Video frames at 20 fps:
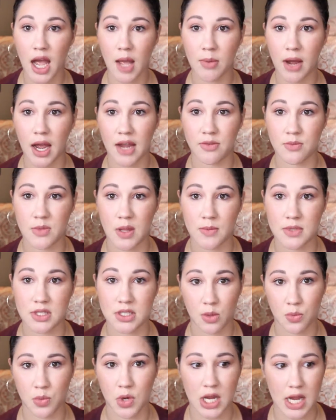I buy from them is
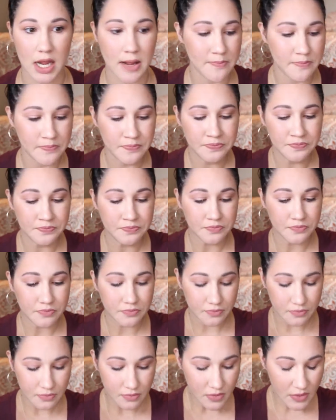so pretty.
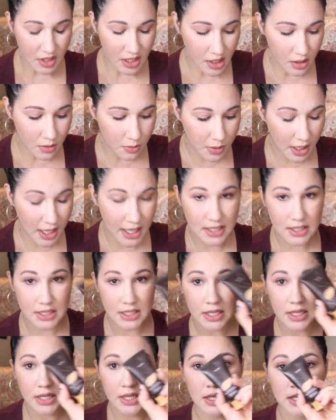
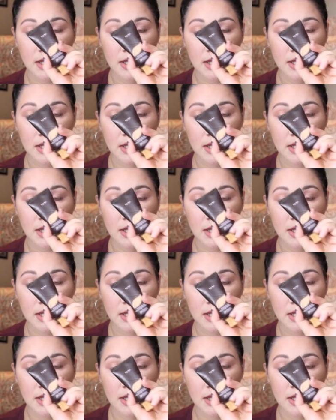But